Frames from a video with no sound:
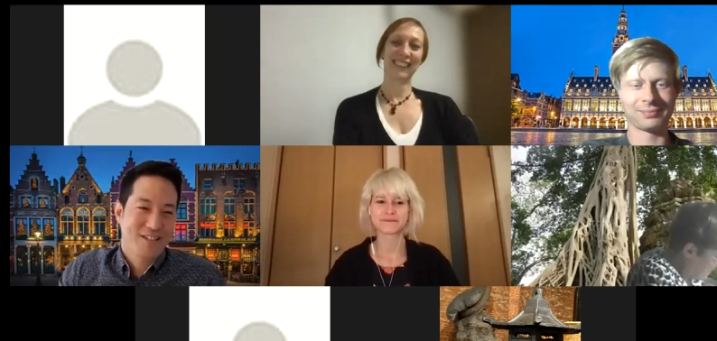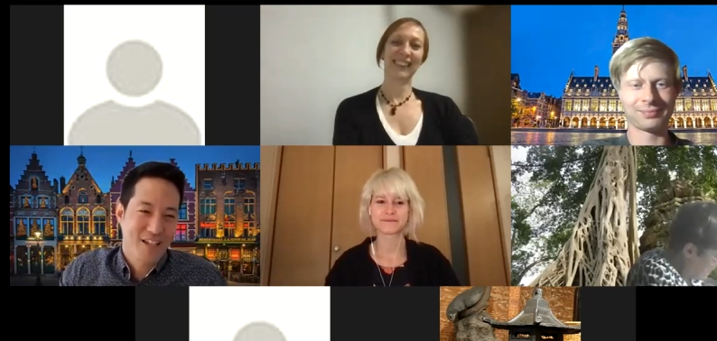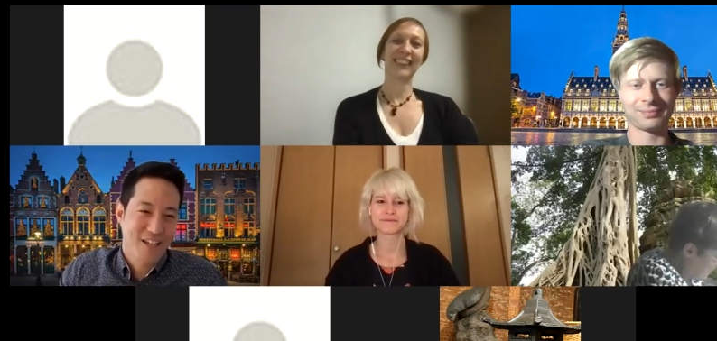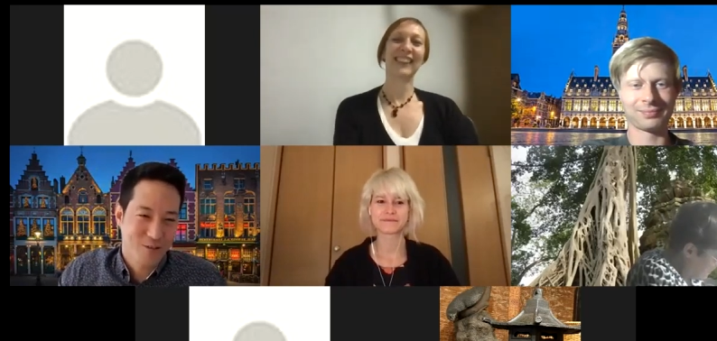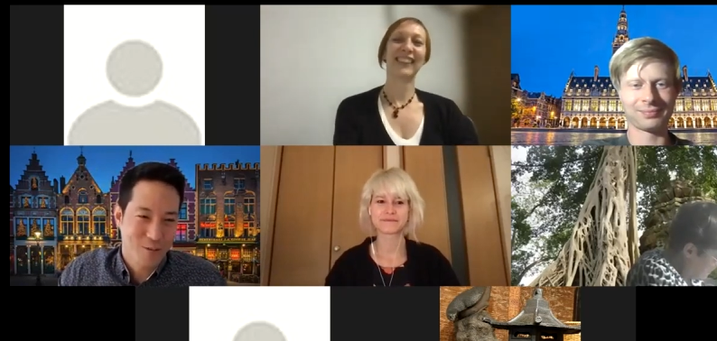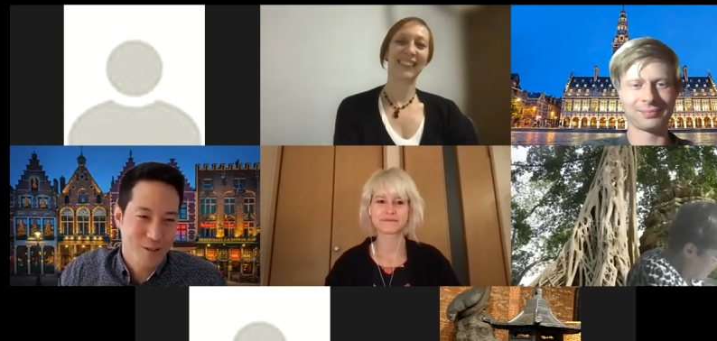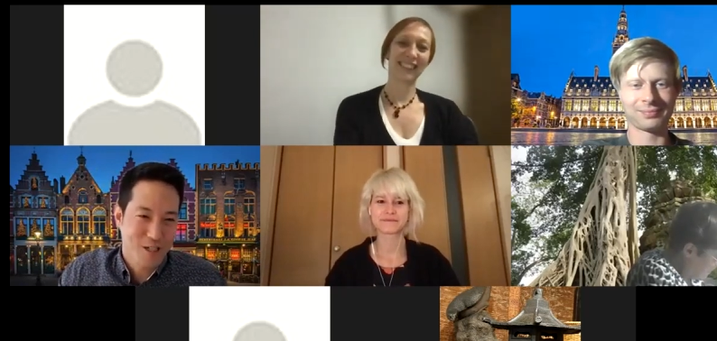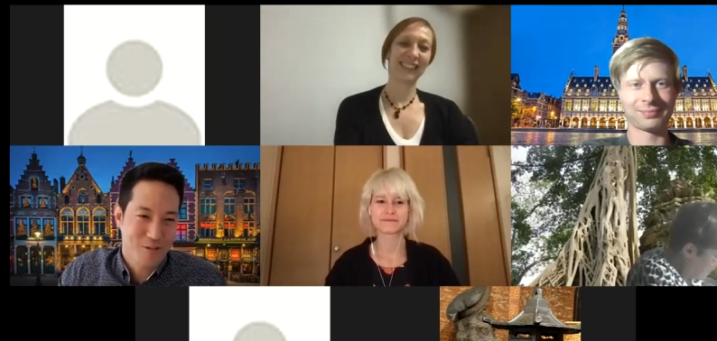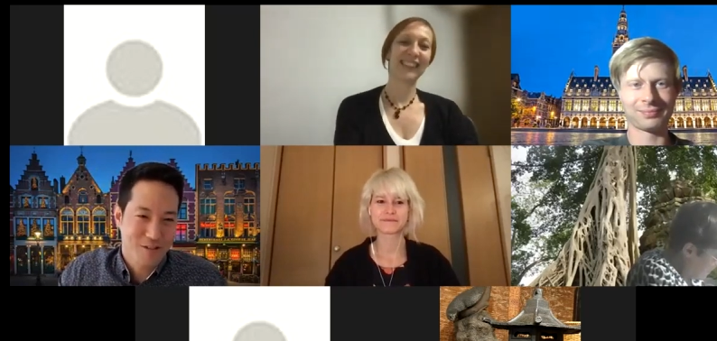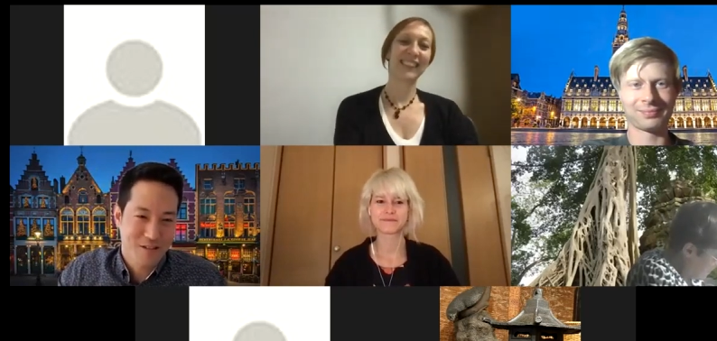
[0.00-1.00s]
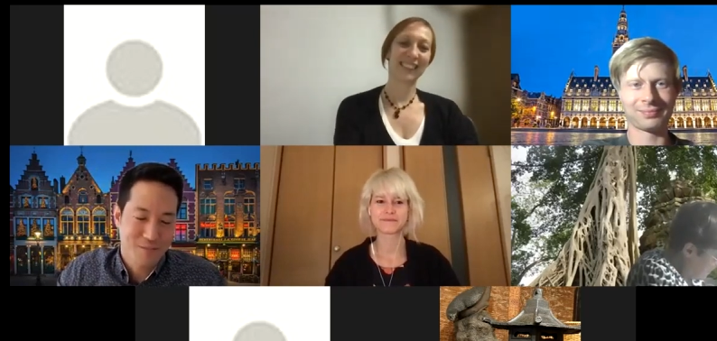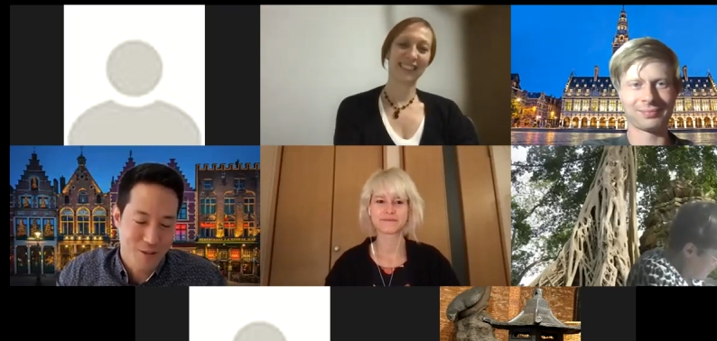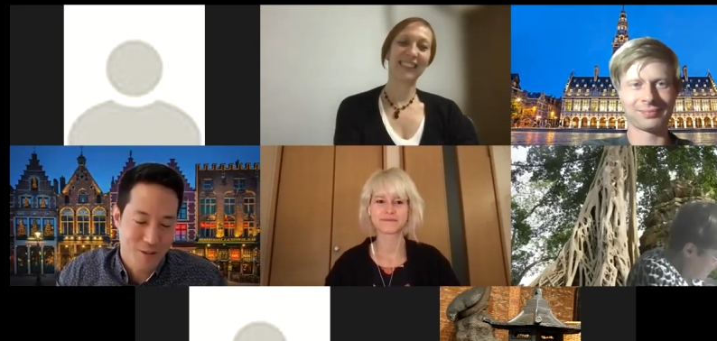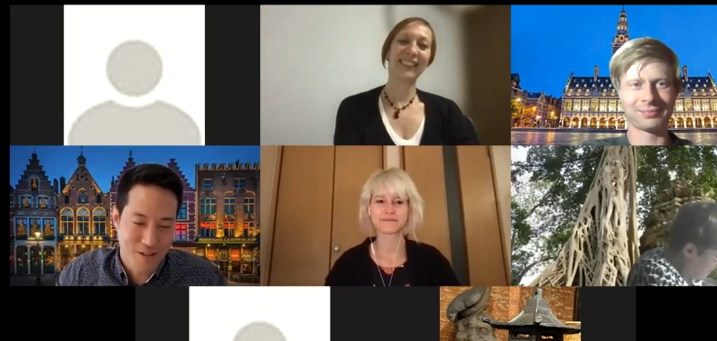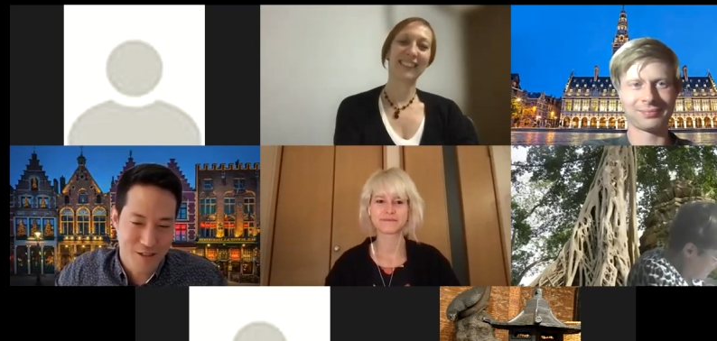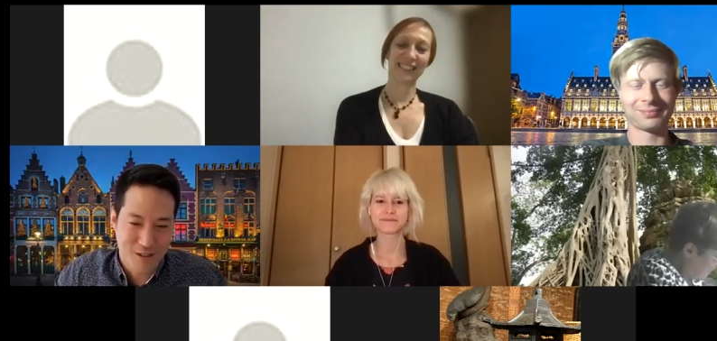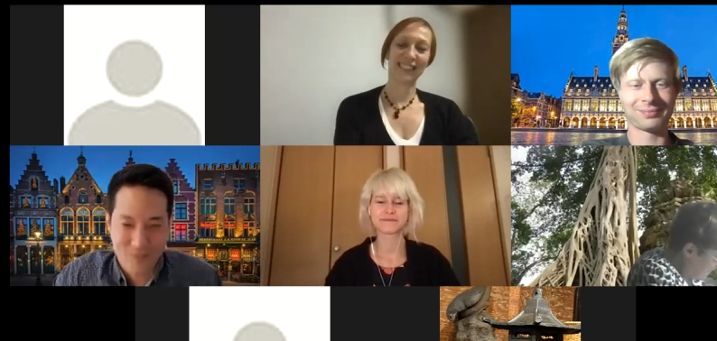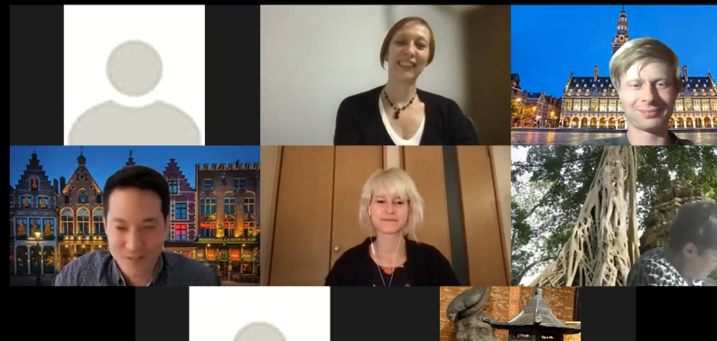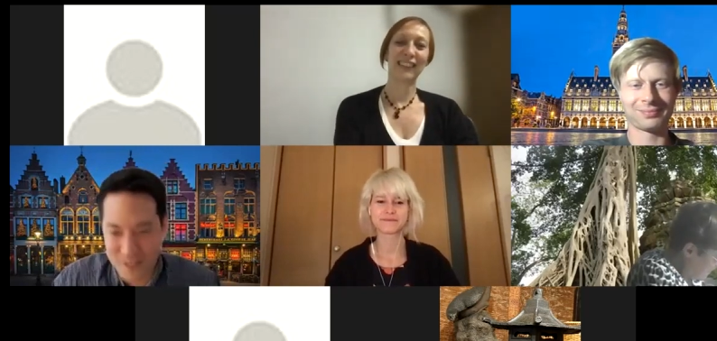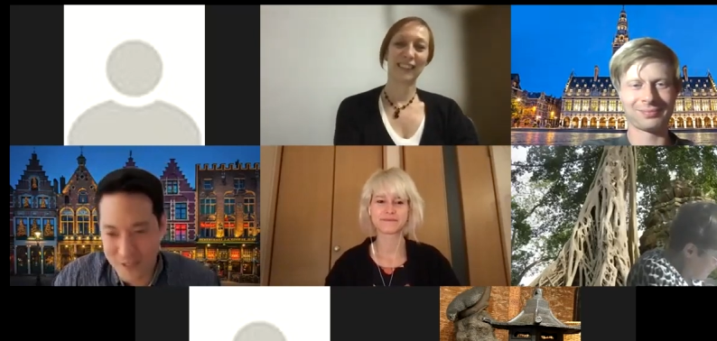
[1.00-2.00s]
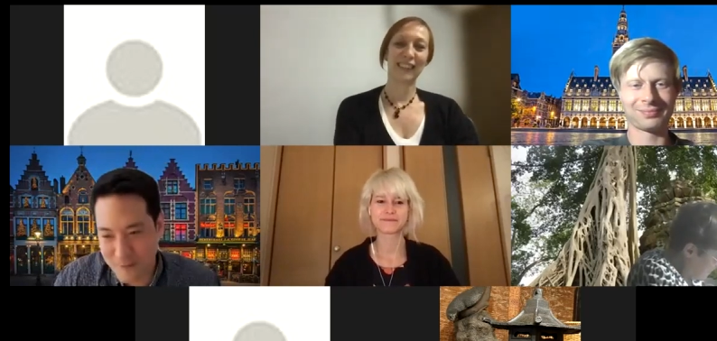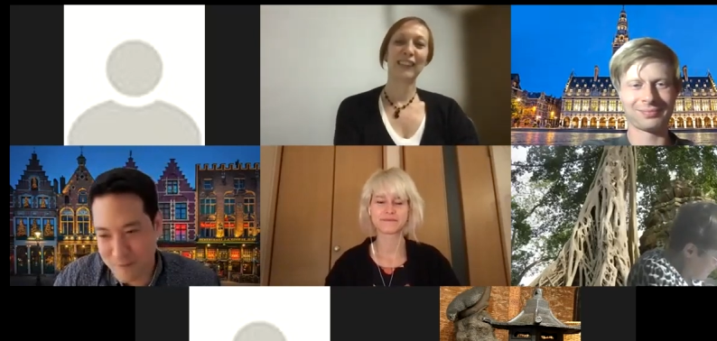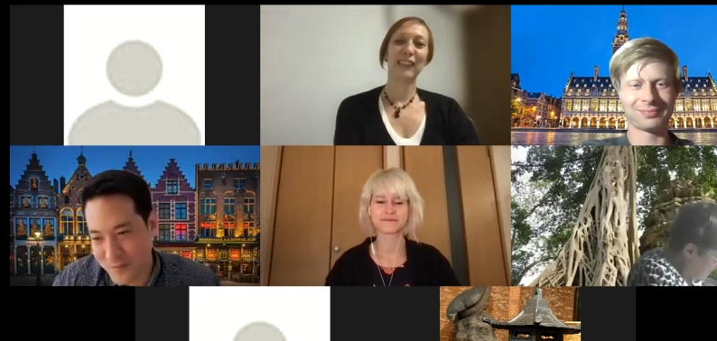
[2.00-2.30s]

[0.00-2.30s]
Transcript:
Speaker 1: never become to the point of. Uh,